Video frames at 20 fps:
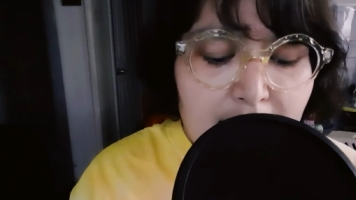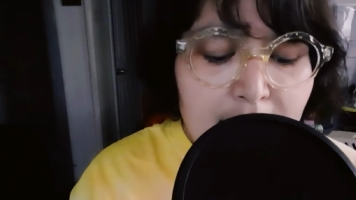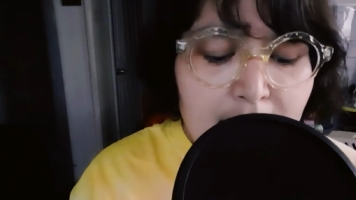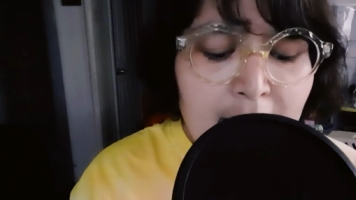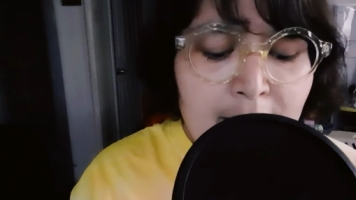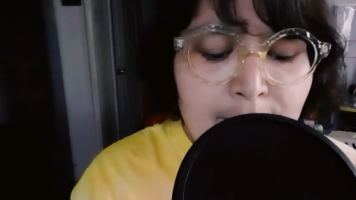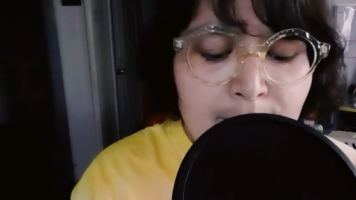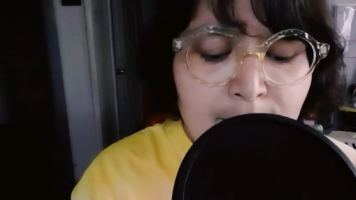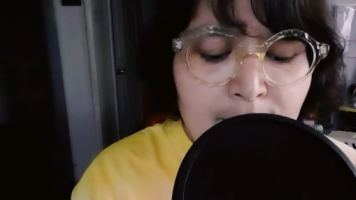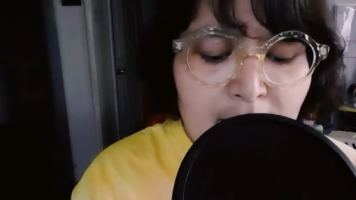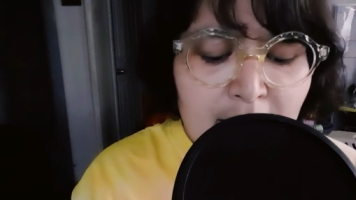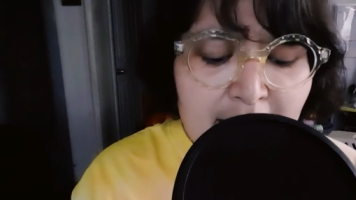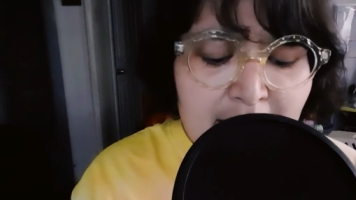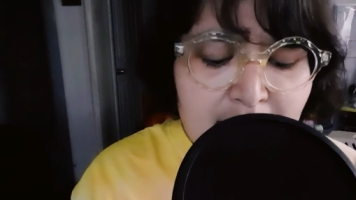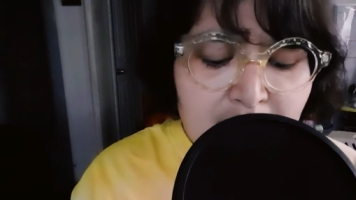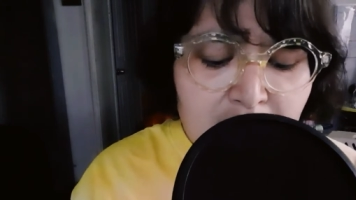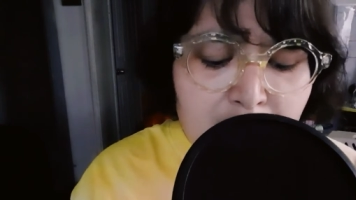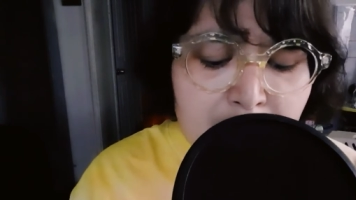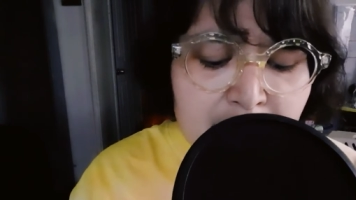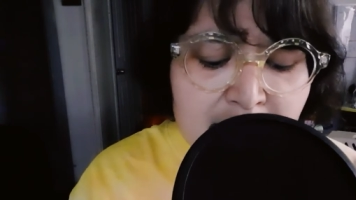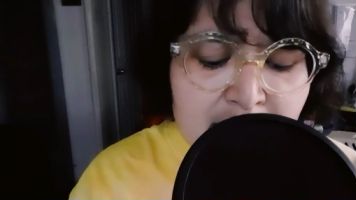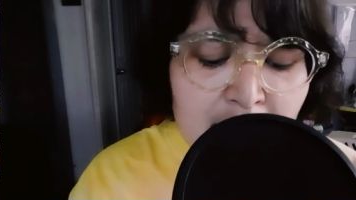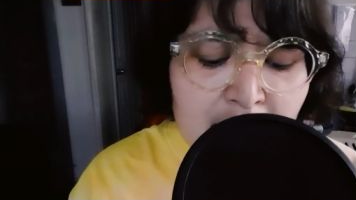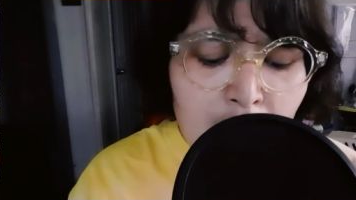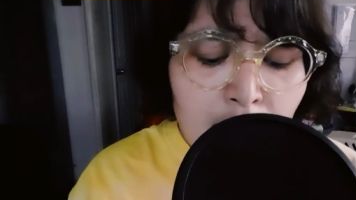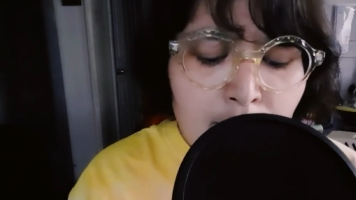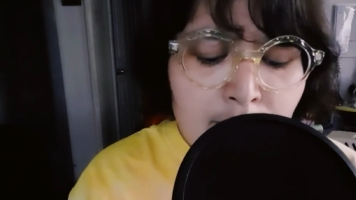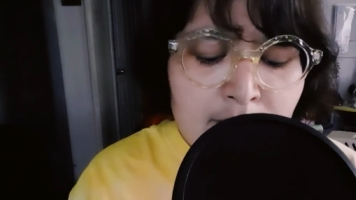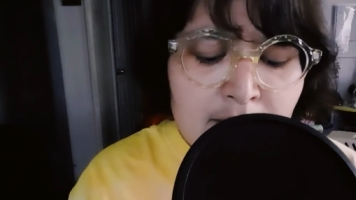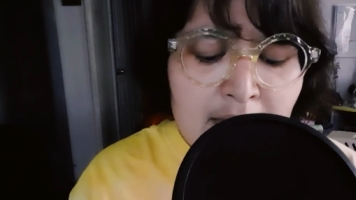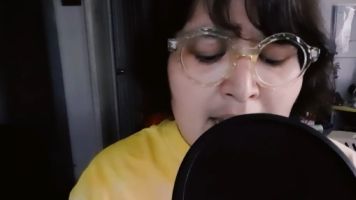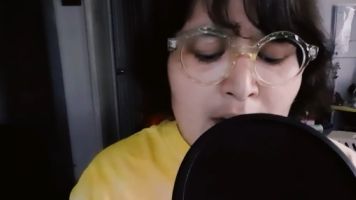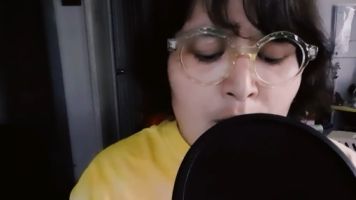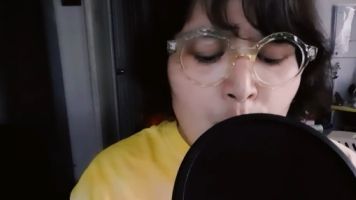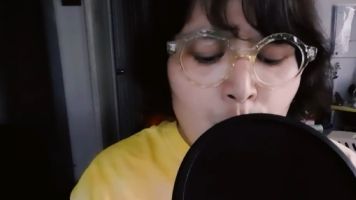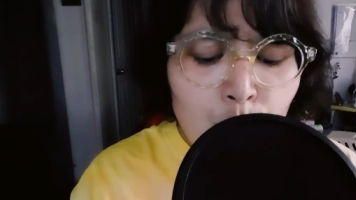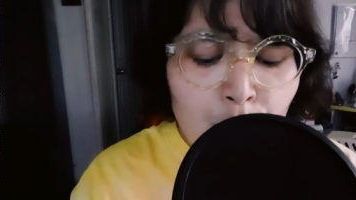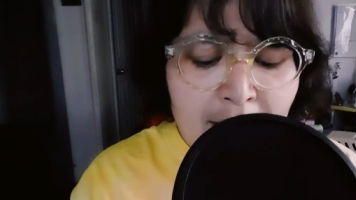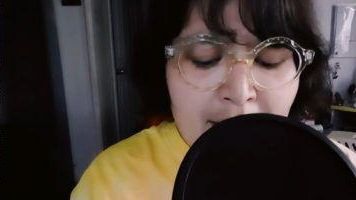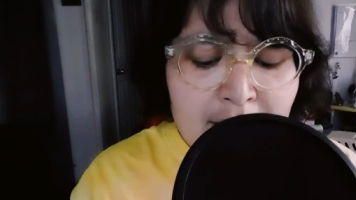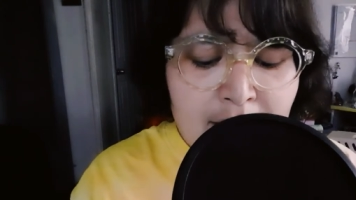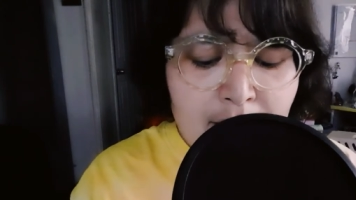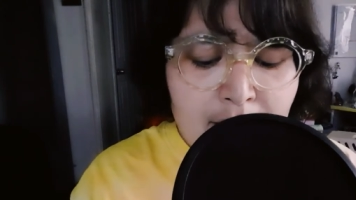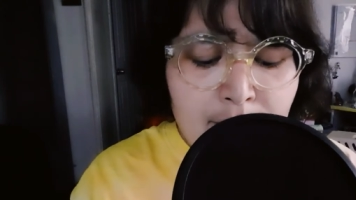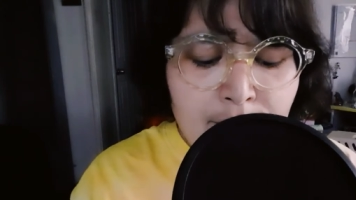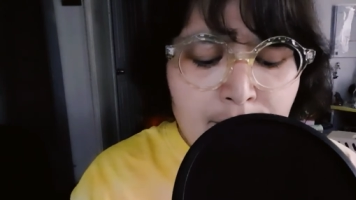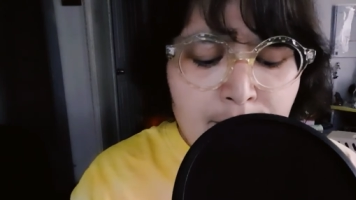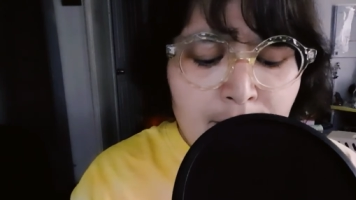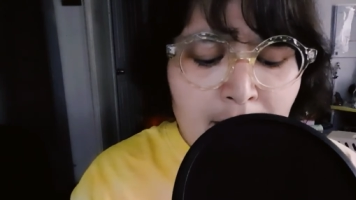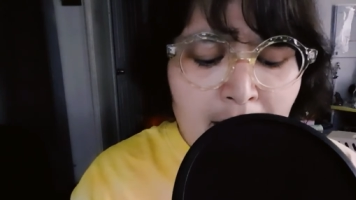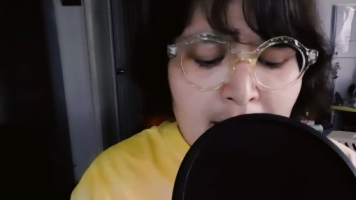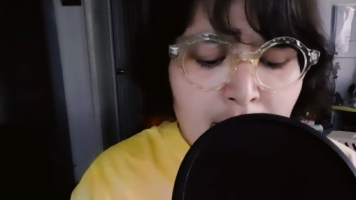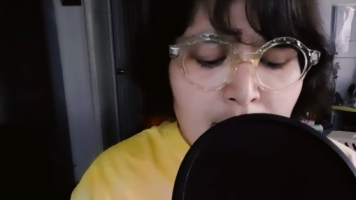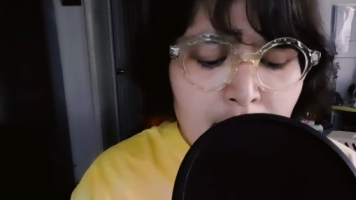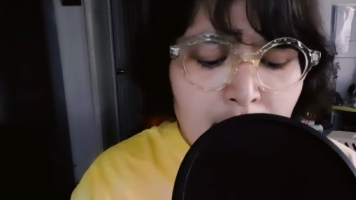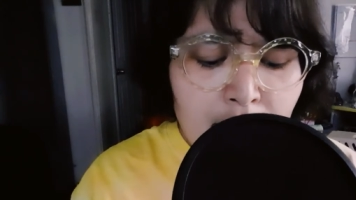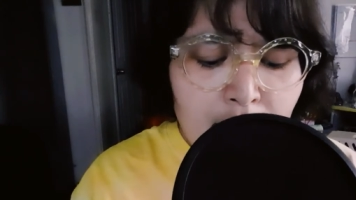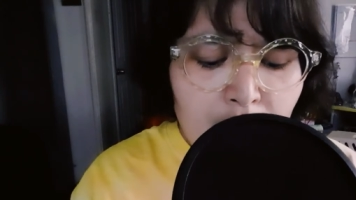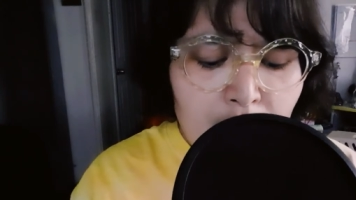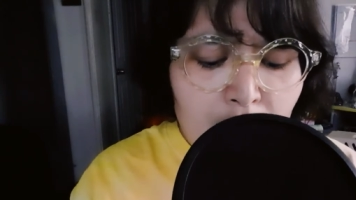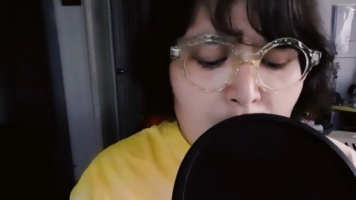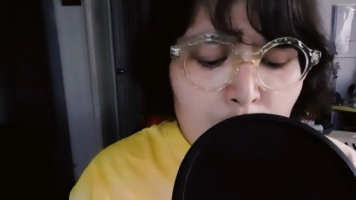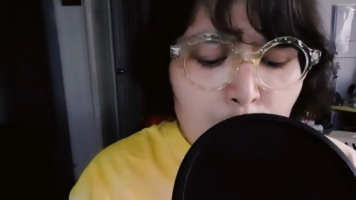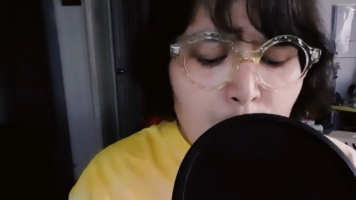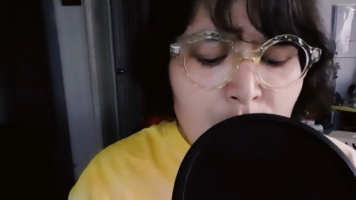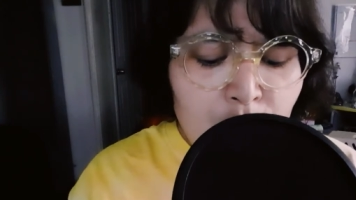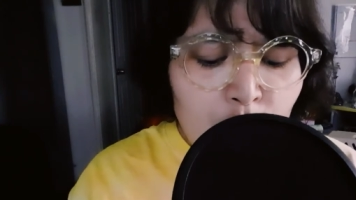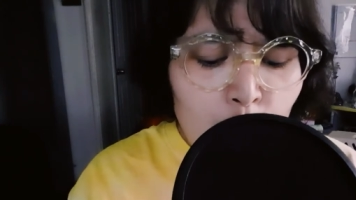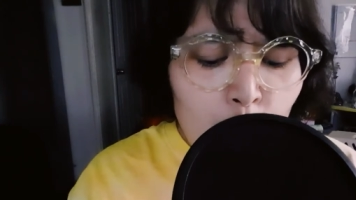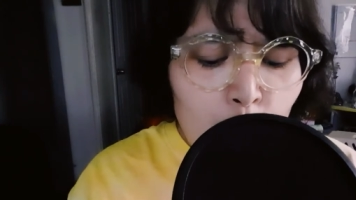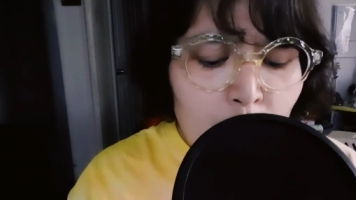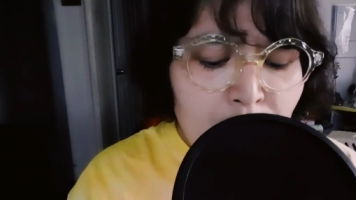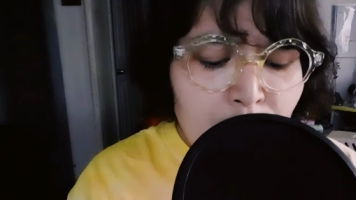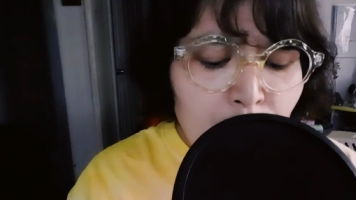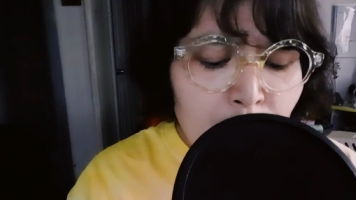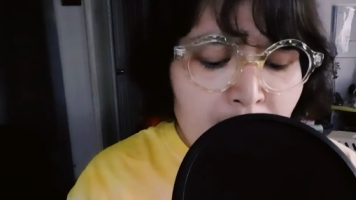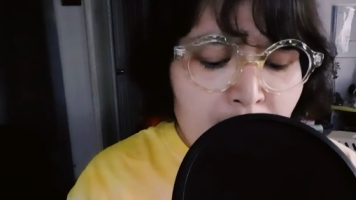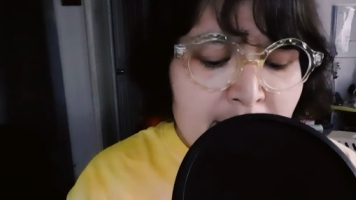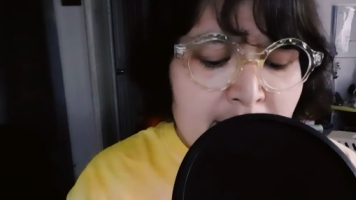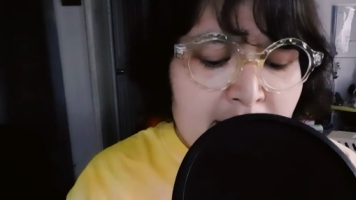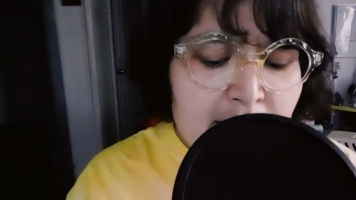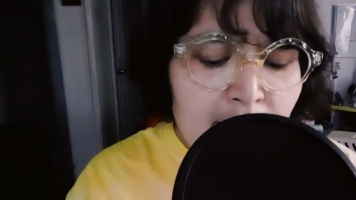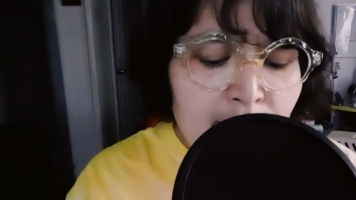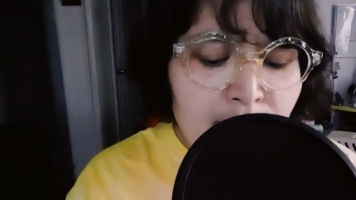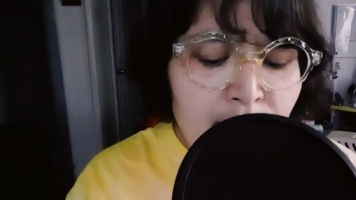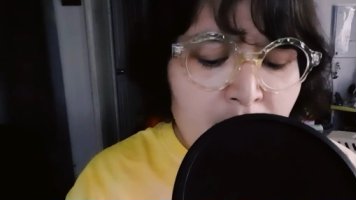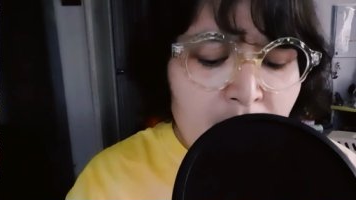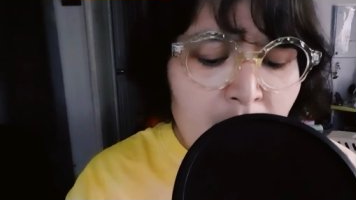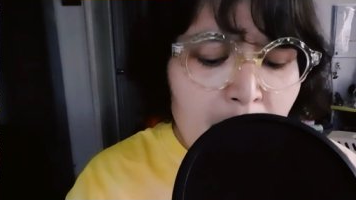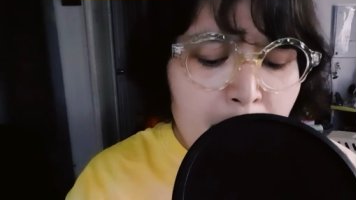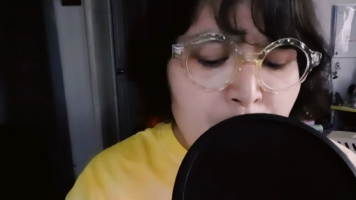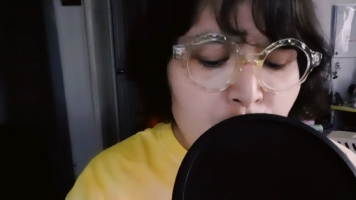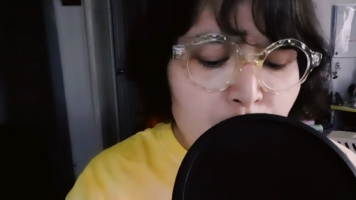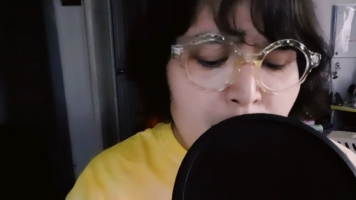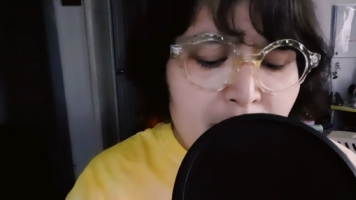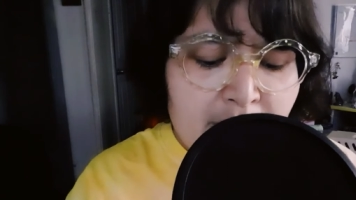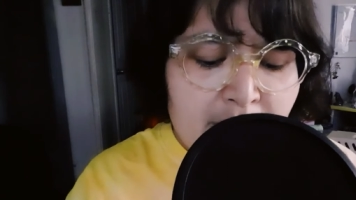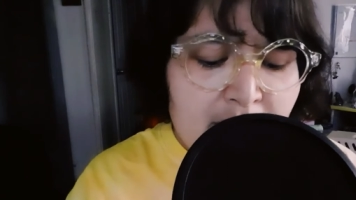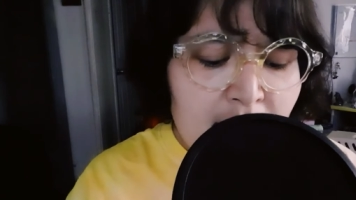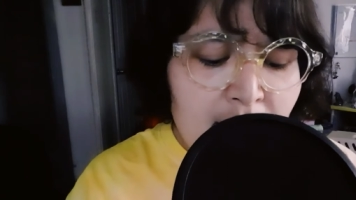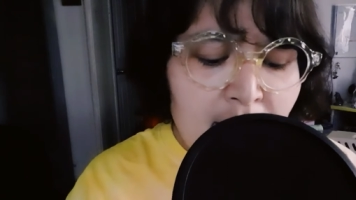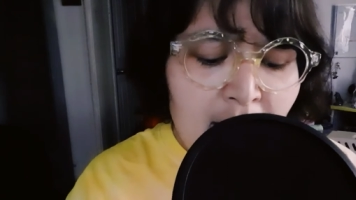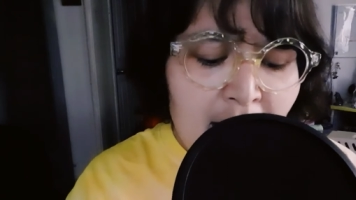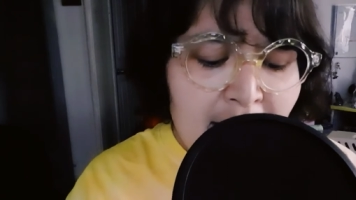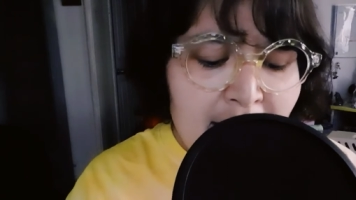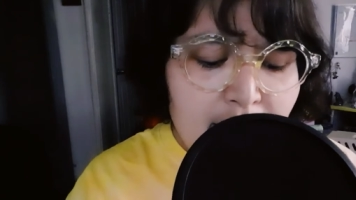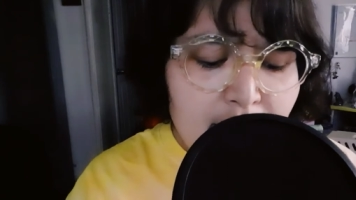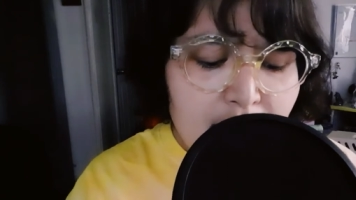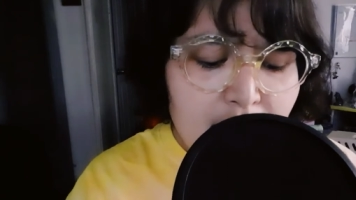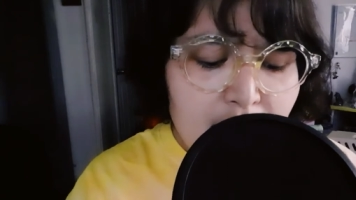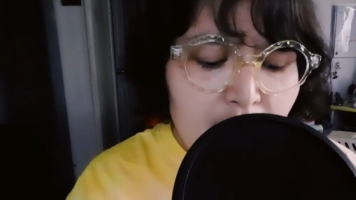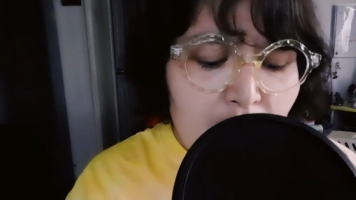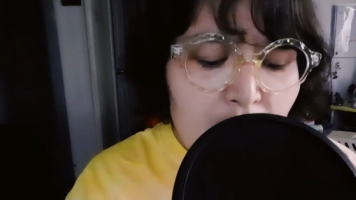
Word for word: they fling themselves like a rain of fire with quiverings of voluptuous delight